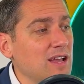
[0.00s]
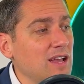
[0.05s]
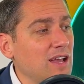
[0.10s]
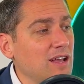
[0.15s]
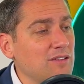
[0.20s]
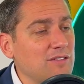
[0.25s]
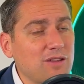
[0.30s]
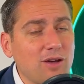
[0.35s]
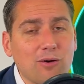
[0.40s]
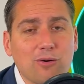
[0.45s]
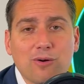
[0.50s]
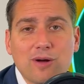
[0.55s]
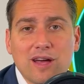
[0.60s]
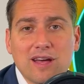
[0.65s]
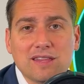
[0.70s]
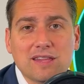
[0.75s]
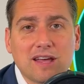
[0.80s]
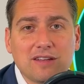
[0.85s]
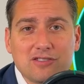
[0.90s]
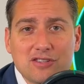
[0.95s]
And so
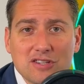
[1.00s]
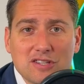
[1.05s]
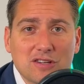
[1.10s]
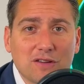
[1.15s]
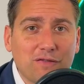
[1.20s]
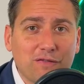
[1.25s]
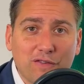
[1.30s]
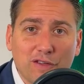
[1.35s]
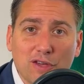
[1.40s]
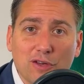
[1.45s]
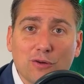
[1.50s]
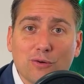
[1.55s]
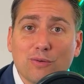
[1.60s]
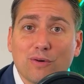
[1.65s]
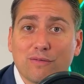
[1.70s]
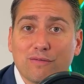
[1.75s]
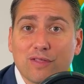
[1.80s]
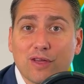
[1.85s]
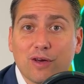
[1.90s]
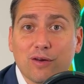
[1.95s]
that's just a few
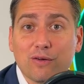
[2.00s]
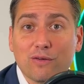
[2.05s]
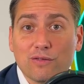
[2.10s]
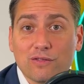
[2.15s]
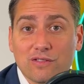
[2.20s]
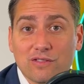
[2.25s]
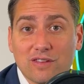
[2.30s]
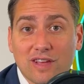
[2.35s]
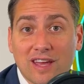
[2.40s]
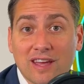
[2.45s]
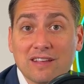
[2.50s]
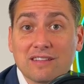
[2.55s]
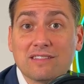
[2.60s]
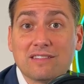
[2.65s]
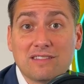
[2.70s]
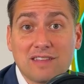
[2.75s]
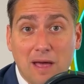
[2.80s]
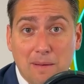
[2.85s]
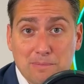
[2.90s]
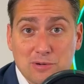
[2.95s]
of those
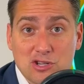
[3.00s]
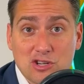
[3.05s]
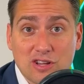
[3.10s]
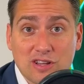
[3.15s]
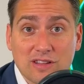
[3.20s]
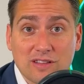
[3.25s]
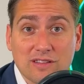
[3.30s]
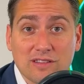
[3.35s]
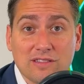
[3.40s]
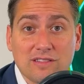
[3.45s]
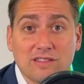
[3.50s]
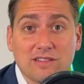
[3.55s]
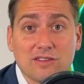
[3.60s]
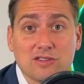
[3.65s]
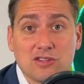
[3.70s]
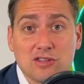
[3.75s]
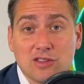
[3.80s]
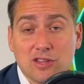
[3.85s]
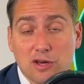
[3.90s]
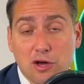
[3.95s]
exceptions
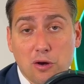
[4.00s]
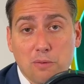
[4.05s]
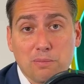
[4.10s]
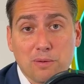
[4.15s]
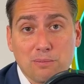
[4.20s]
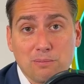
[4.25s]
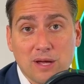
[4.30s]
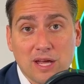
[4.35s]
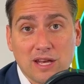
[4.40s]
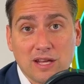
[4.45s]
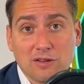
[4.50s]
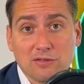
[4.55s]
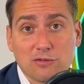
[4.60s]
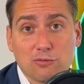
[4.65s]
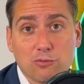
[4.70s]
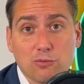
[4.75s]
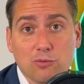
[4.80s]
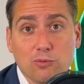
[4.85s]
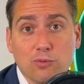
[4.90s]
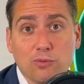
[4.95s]
to the open meetings
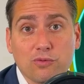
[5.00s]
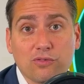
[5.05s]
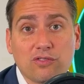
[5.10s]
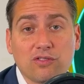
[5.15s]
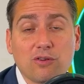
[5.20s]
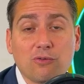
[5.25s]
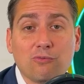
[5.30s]
rules,